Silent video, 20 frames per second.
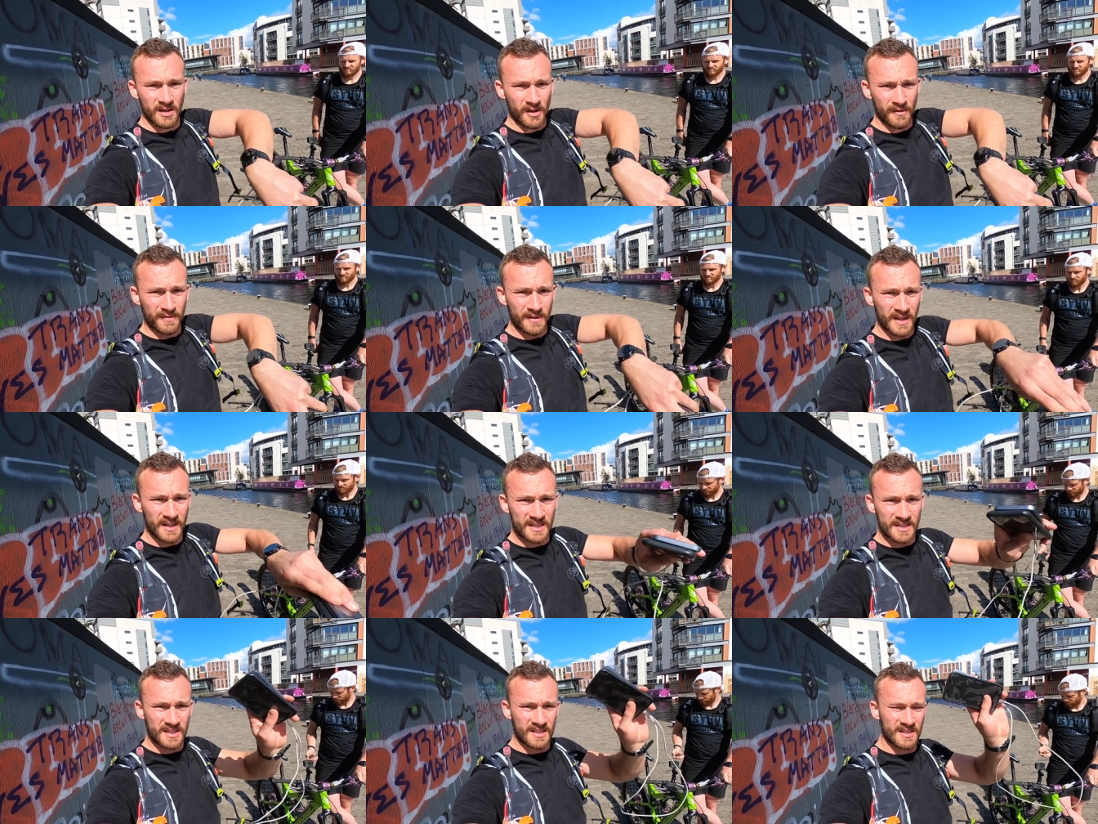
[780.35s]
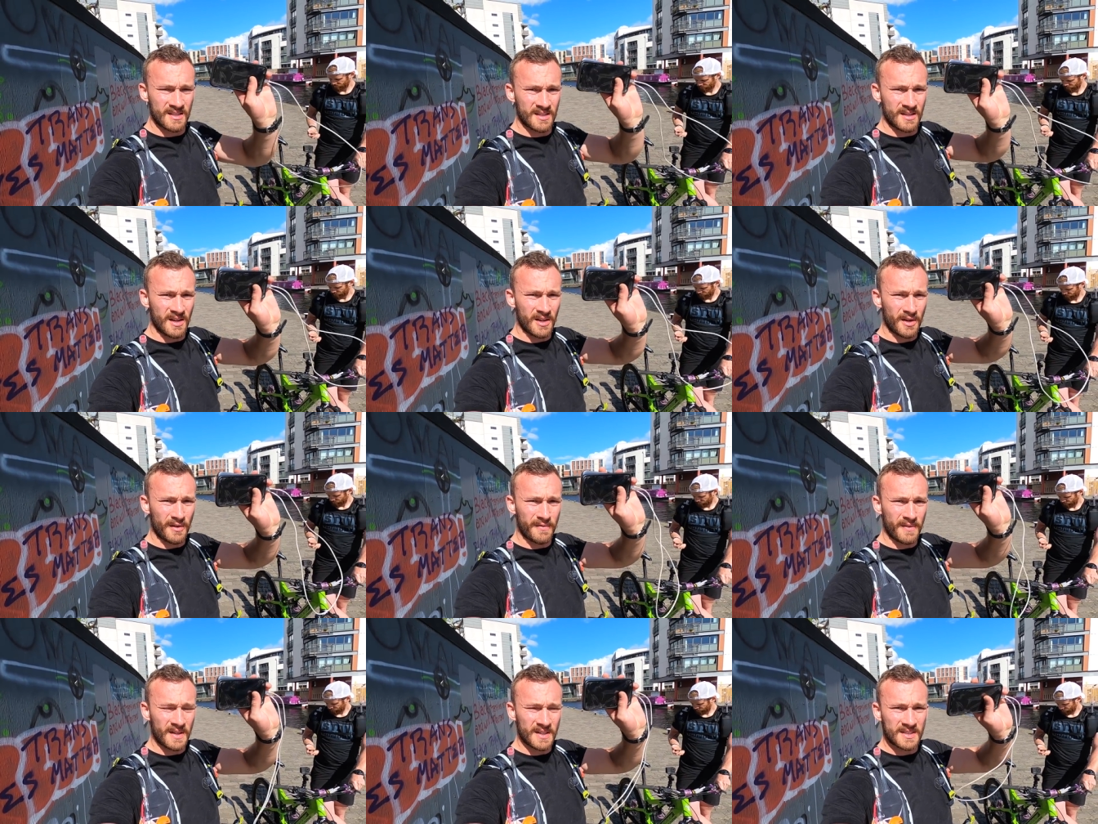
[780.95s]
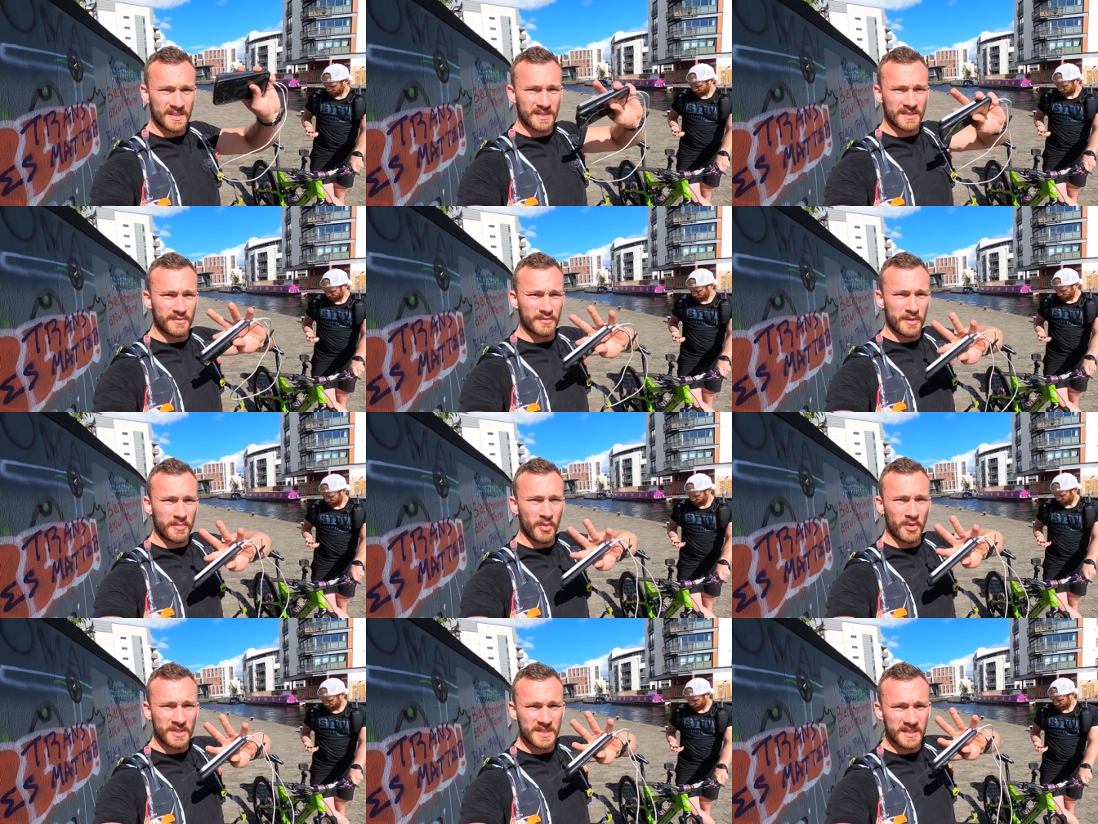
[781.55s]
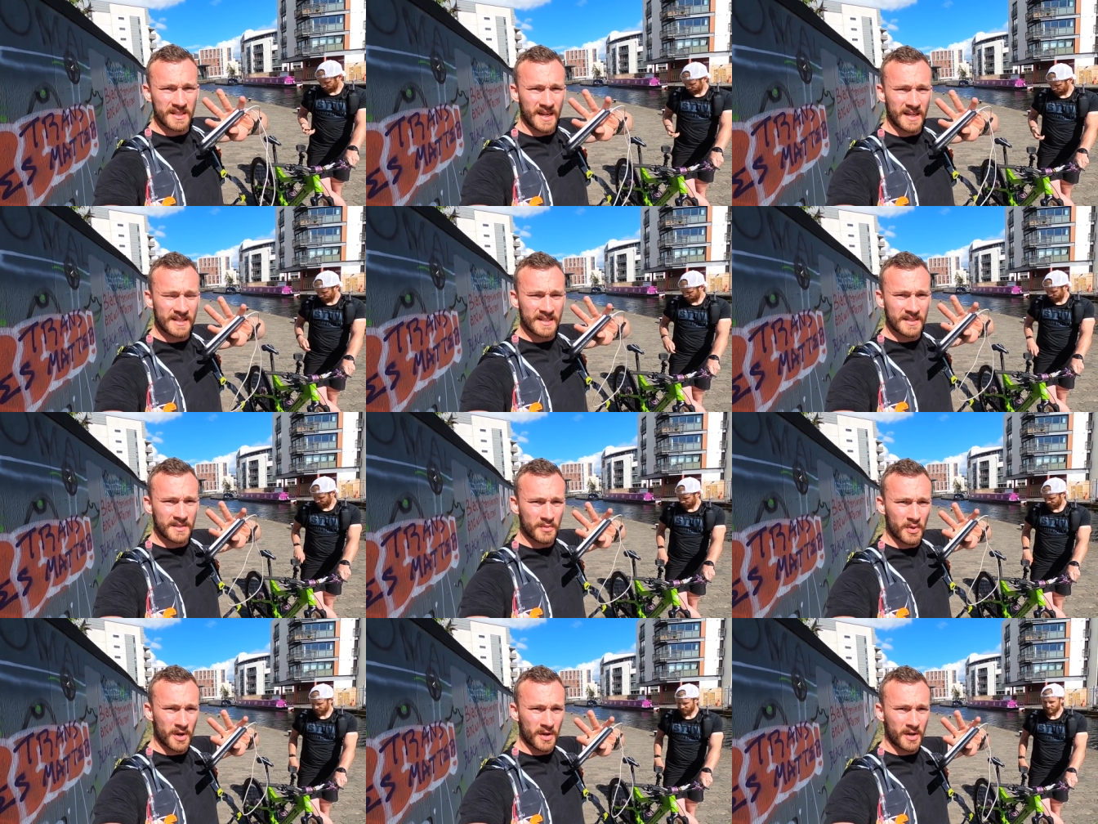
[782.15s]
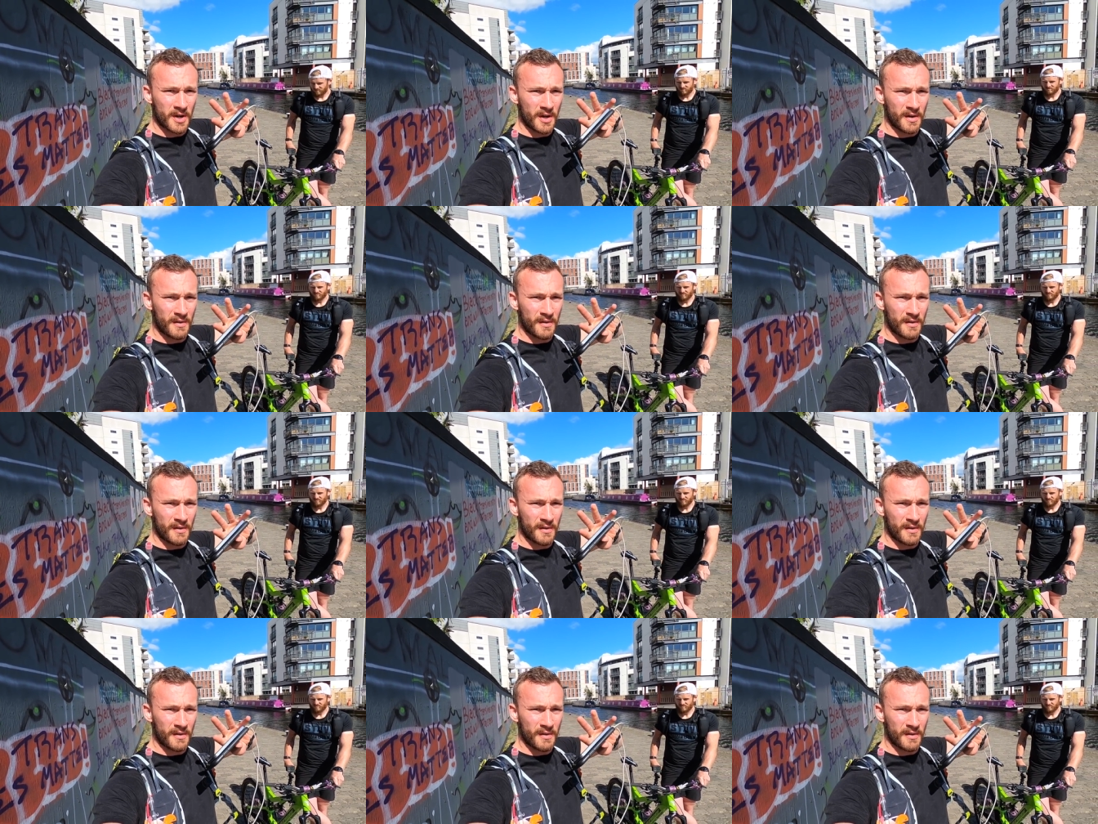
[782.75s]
off this, and off this. There's 3 points of data to work